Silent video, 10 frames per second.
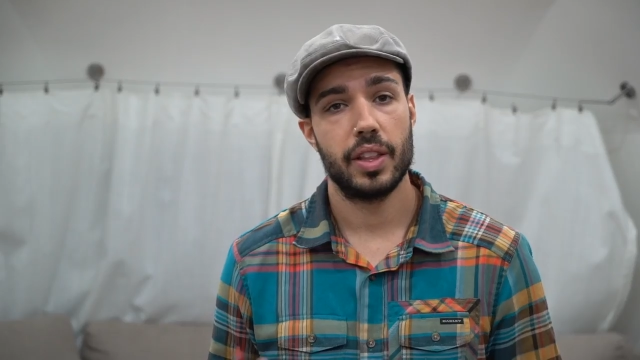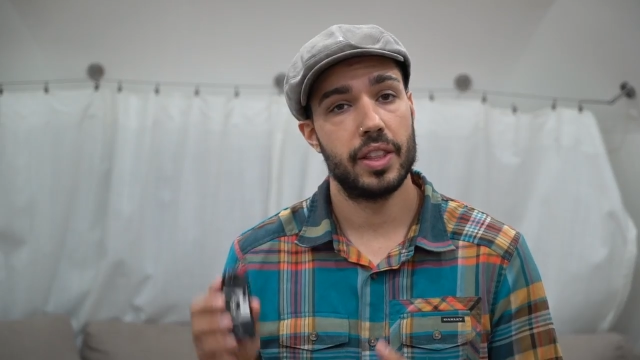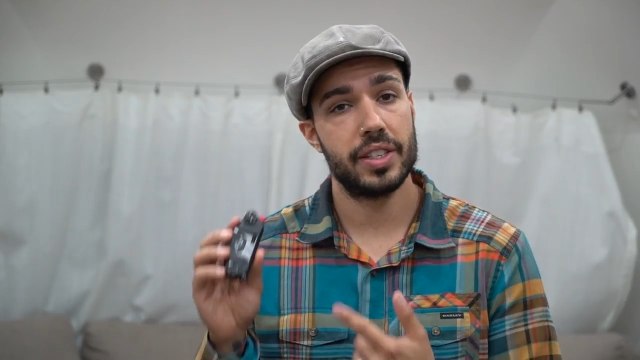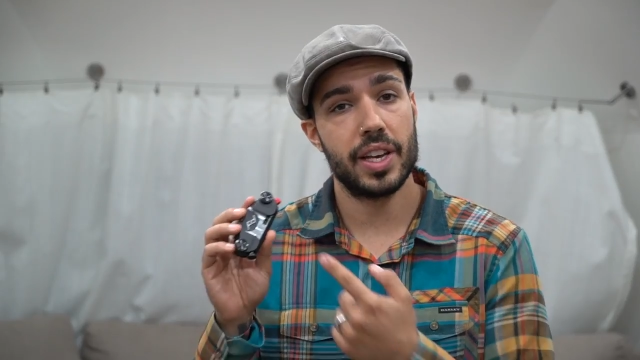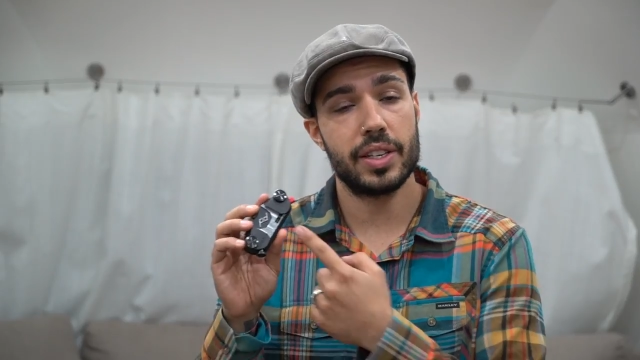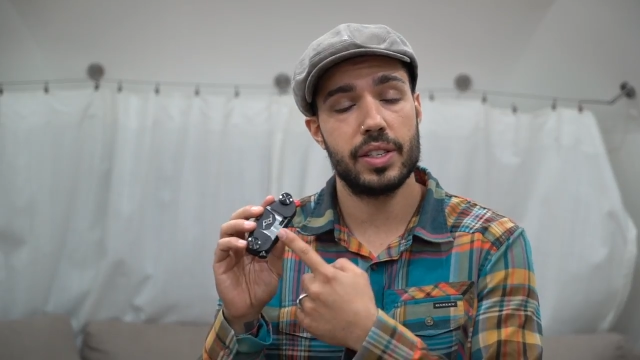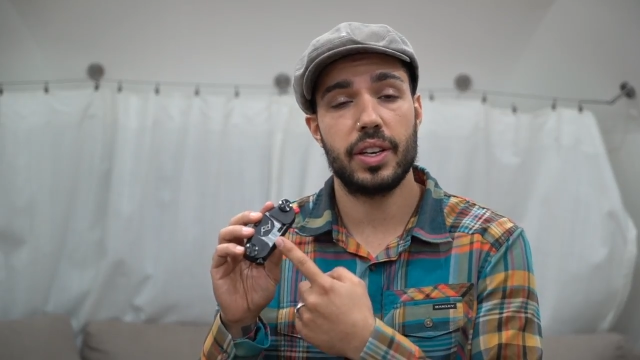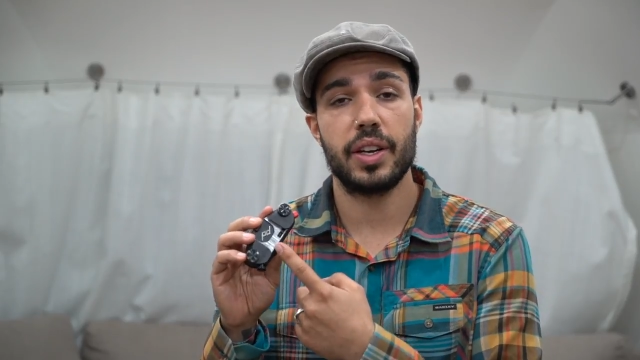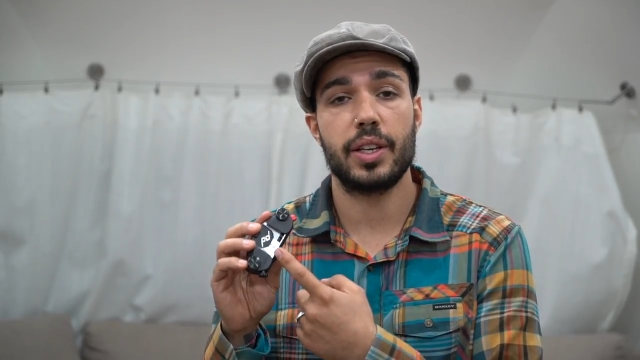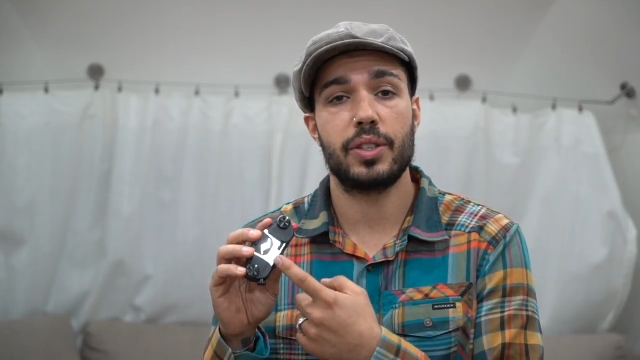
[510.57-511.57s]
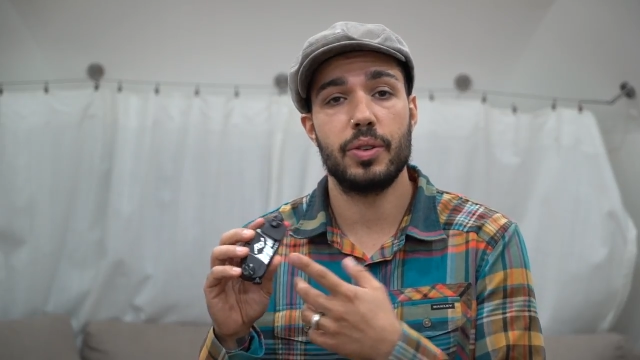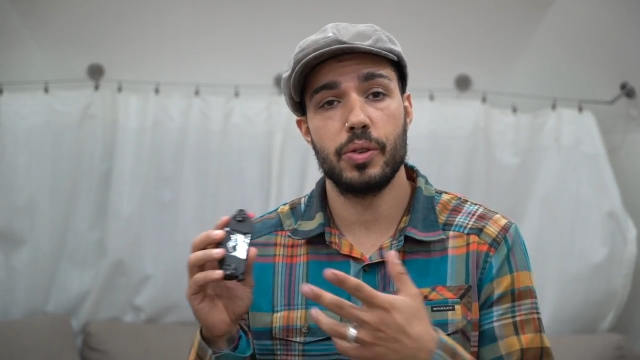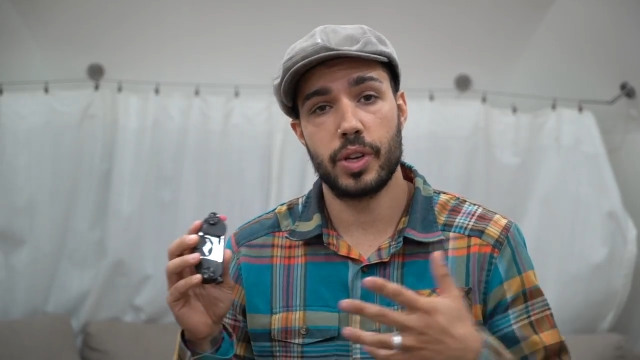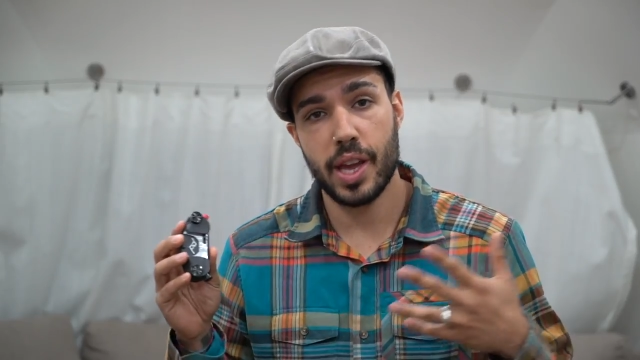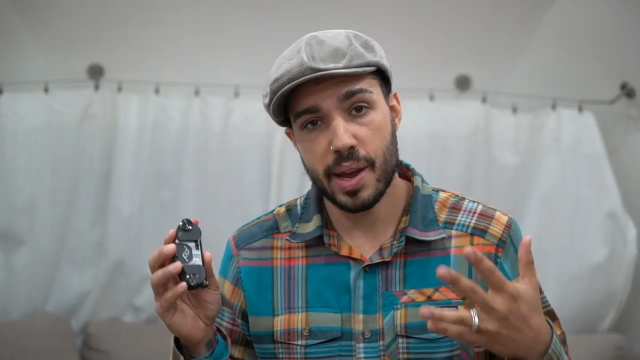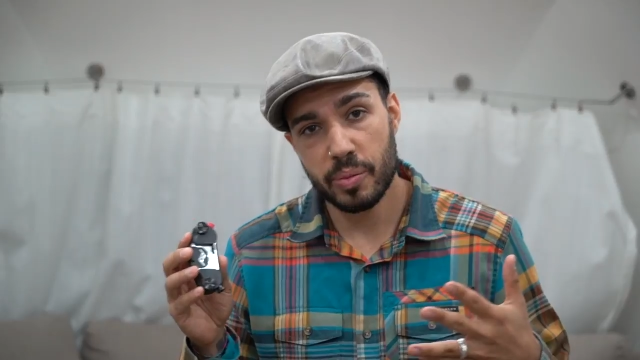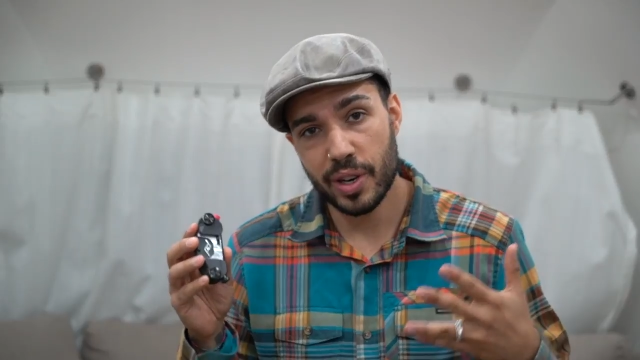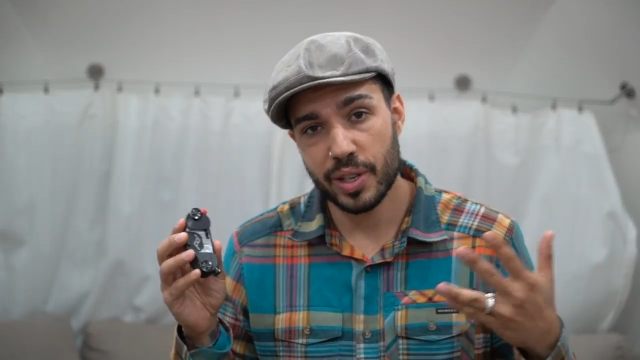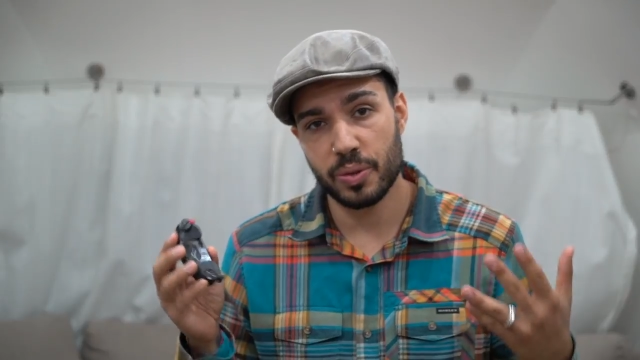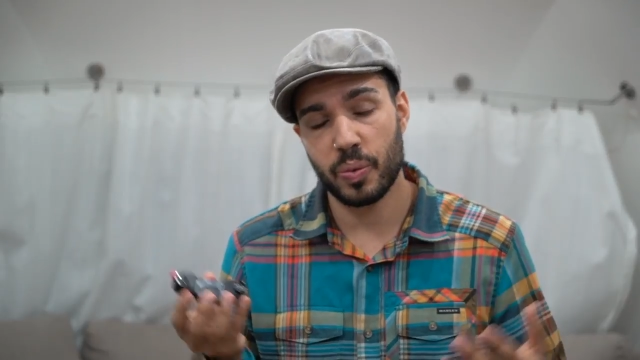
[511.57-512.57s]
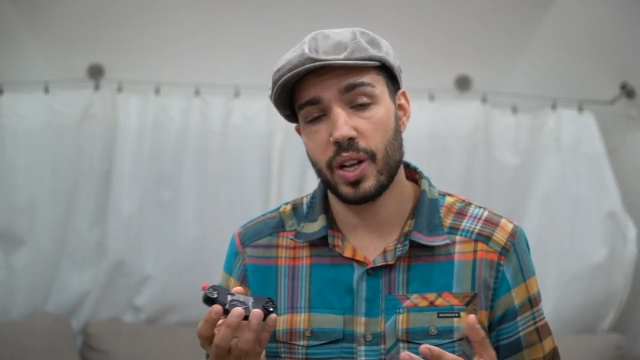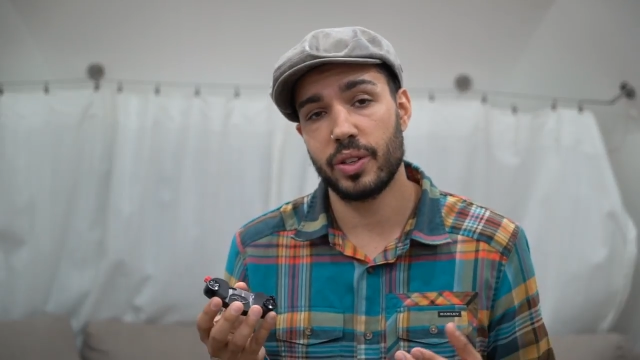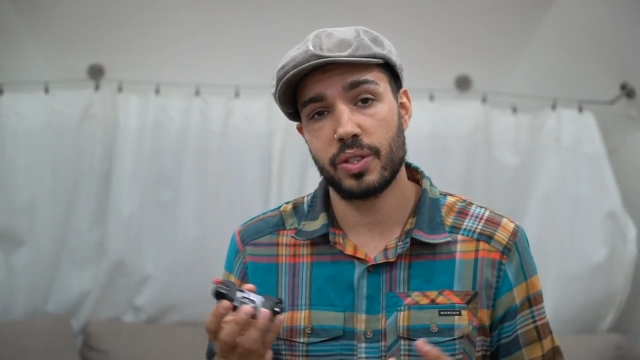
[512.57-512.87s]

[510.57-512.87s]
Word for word: This actually connects to your camera as well.